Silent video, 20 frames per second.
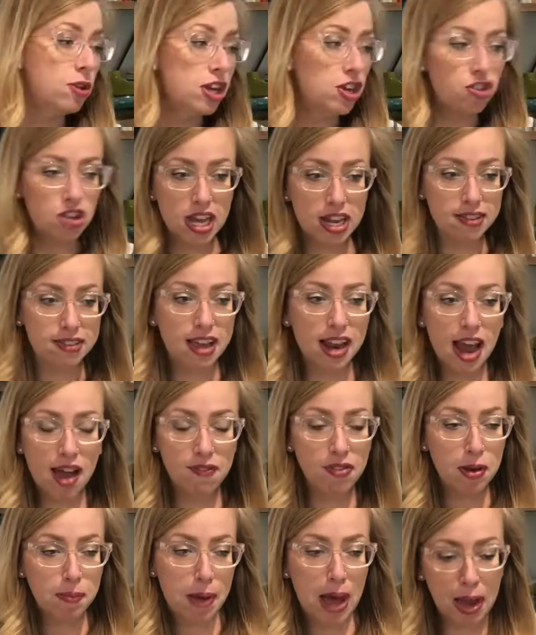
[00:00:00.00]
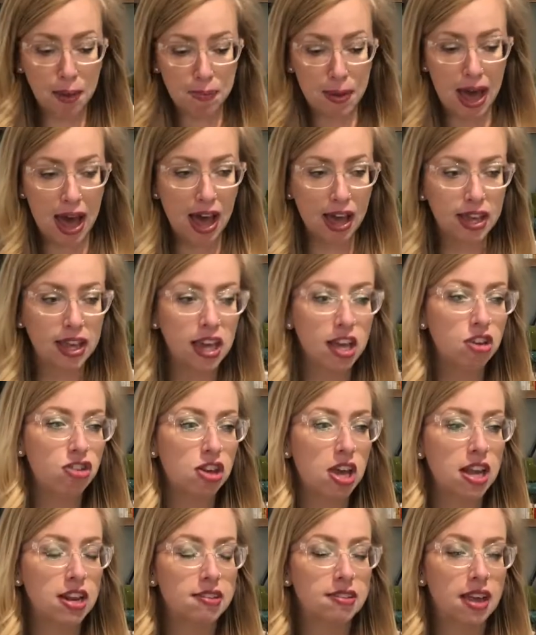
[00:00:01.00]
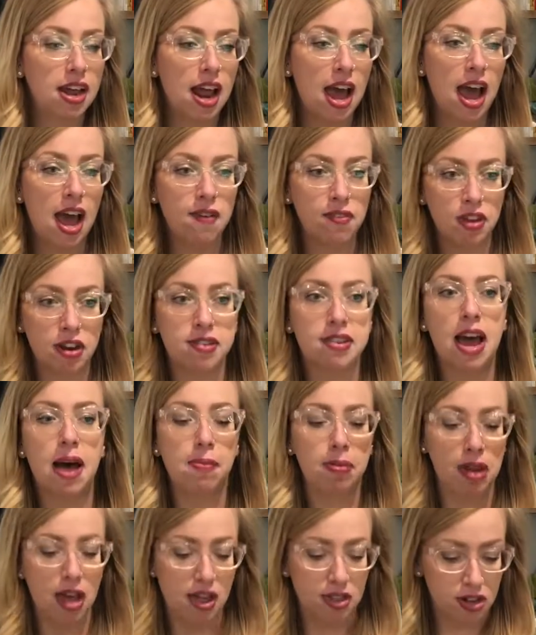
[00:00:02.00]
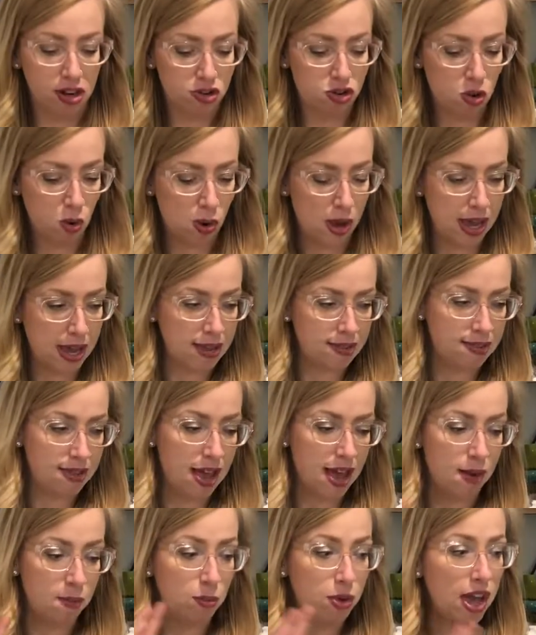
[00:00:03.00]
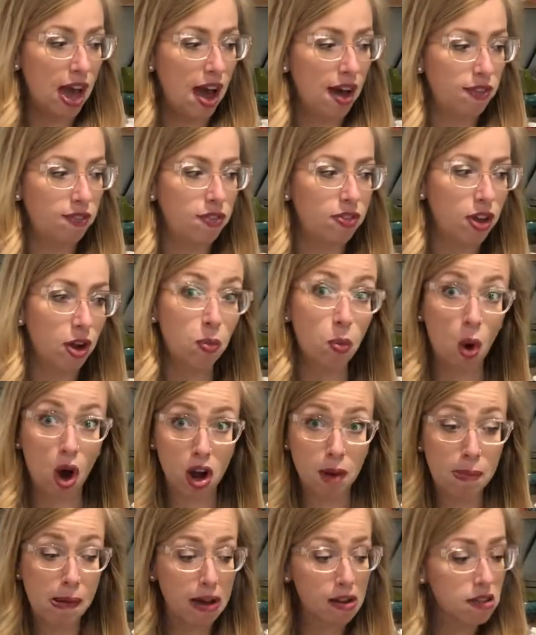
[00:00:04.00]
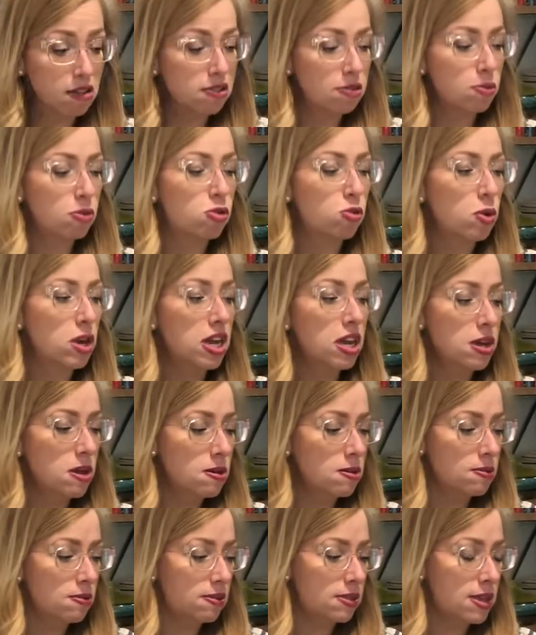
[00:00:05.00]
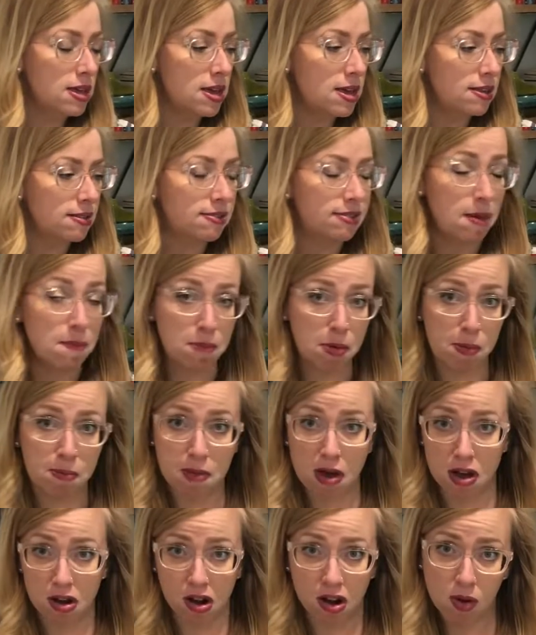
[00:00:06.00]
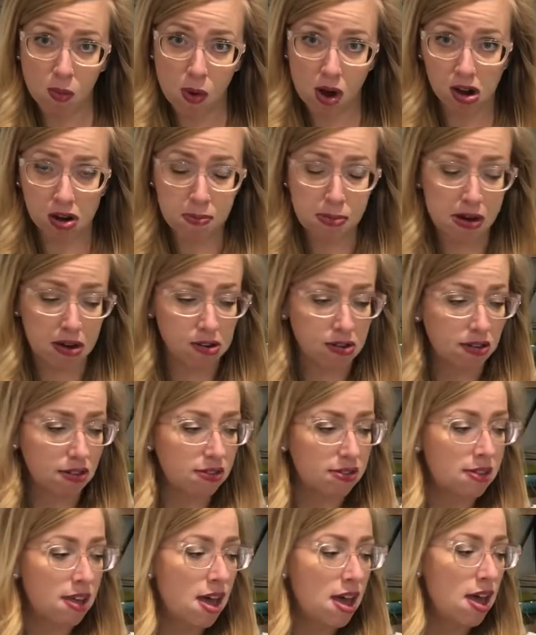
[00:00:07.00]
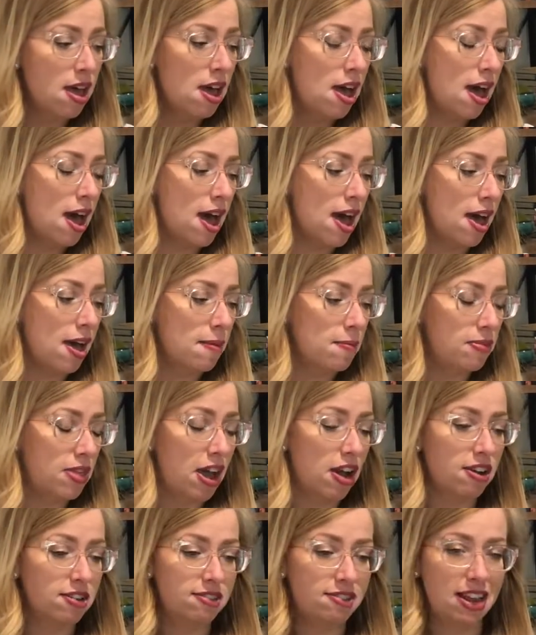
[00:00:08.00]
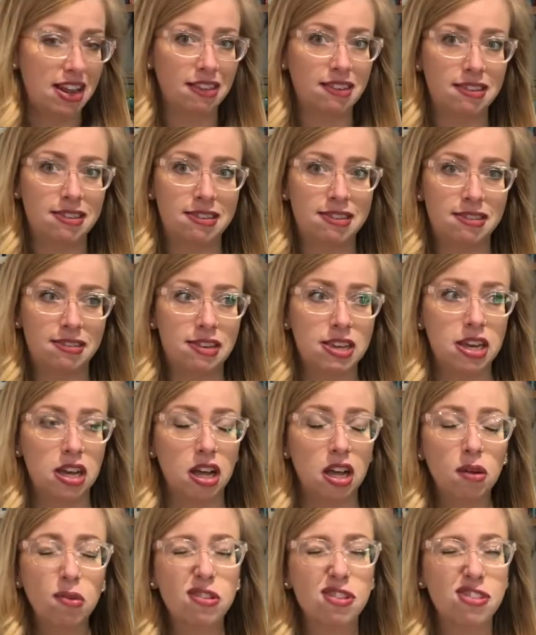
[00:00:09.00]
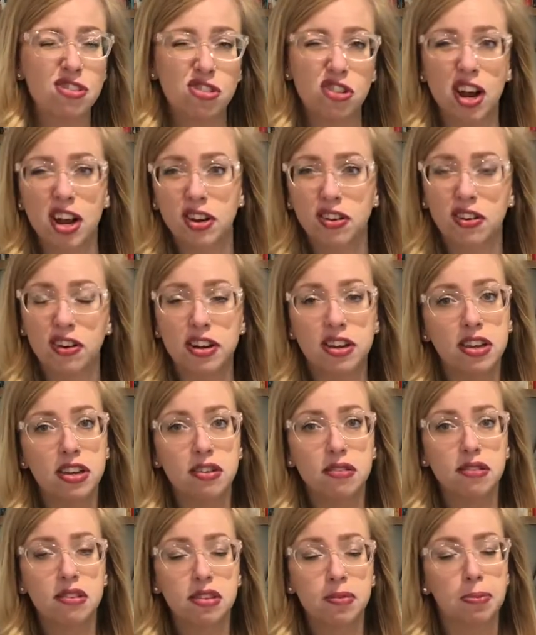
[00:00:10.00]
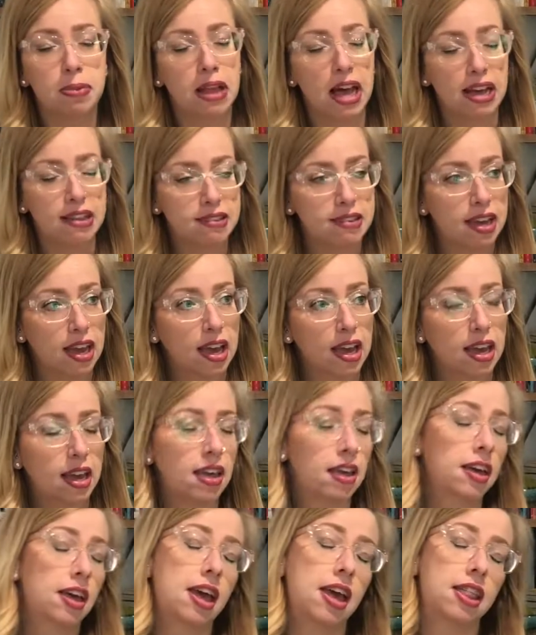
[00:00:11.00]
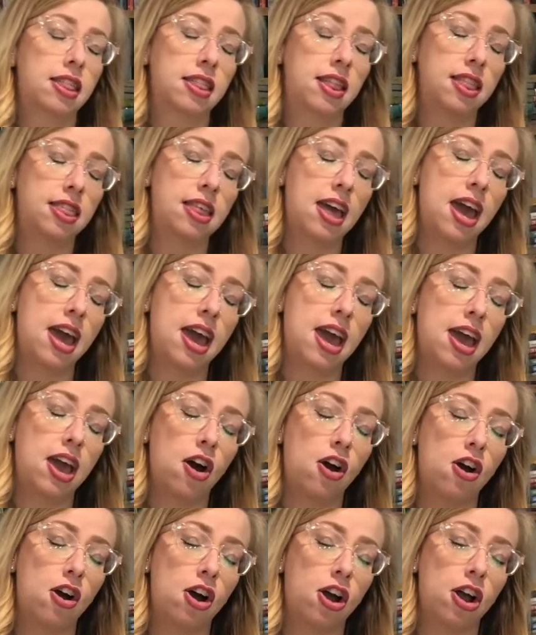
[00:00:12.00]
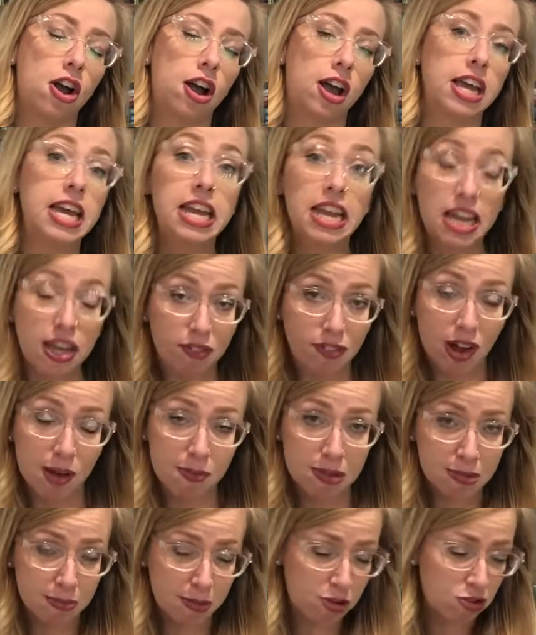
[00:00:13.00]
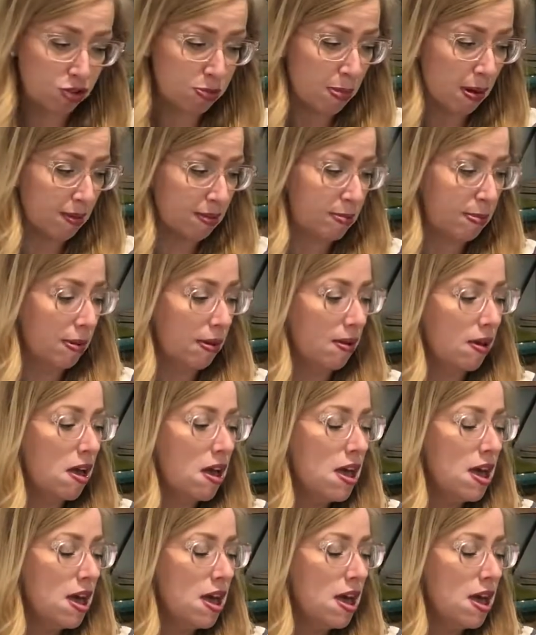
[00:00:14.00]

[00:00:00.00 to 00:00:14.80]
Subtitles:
each kid is gonna have their backpack, each kid is gonna have their tablet and their toys. We have their water bottles, which we use the Simple Modern water bottles. They are stainless steel. We're just trying to reduce plastic that they are eating from as much as possible.